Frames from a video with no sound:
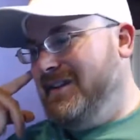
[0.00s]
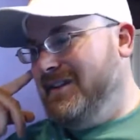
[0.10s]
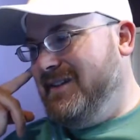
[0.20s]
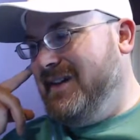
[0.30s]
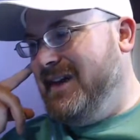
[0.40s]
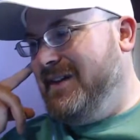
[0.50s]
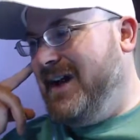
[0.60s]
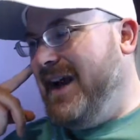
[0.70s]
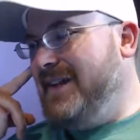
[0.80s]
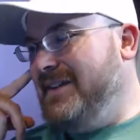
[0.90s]
Logano,
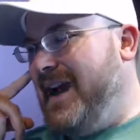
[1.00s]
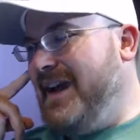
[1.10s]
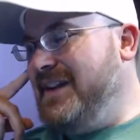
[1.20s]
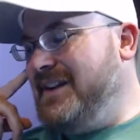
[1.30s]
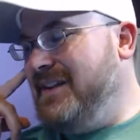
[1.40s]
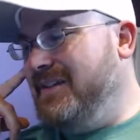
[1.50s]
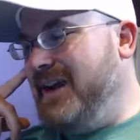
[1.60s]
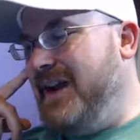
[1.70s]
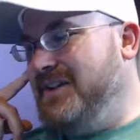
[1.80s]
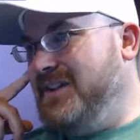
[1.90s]
I didn't hear
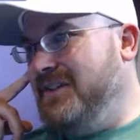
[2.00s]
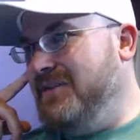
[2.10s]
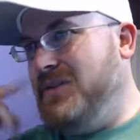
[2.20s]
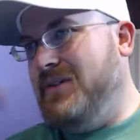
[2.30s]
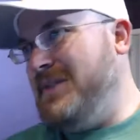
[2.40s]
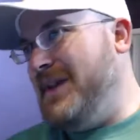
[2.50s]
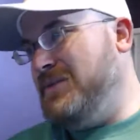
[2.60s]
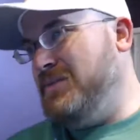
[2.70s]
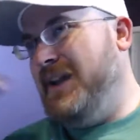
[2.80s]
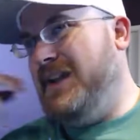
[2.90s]
Logano's interview. I mean, that
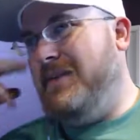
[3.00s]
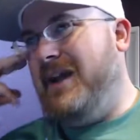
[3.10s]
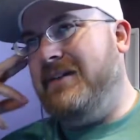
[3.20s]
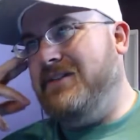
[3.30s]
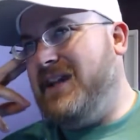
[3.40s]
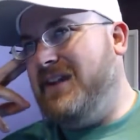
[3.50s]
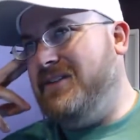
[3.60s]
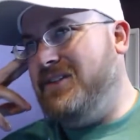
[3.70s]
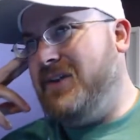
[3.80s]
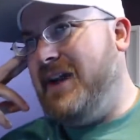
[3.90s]
was playing in the background. It was kind
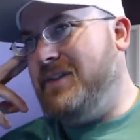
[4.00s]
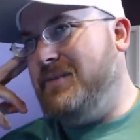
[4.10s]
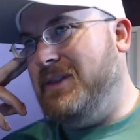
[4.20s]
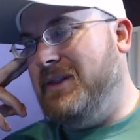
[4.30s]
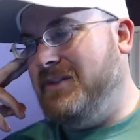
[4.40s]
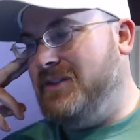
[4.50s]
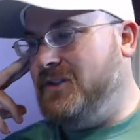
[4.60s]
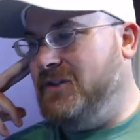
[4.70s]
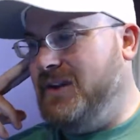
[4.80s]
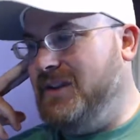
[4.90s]
of distracting me there on the
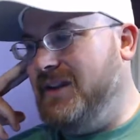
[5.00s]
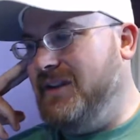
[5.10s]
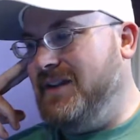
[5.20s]
screen there.